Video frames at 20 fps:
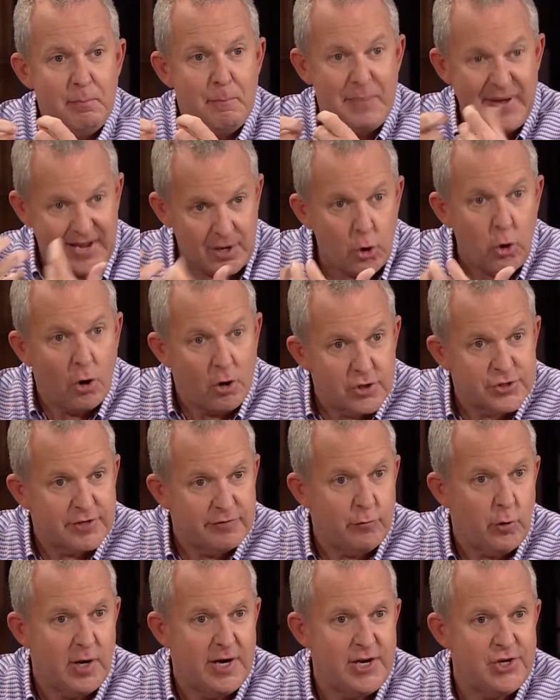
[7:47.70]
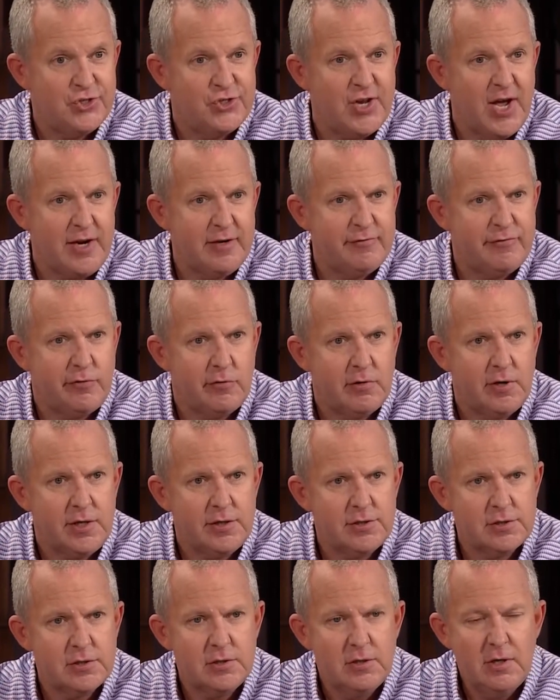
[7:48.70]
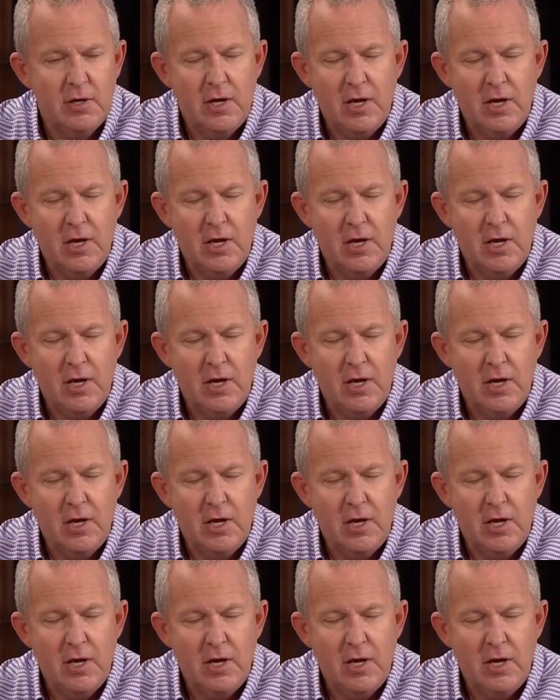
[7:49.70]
because of what He's done for us.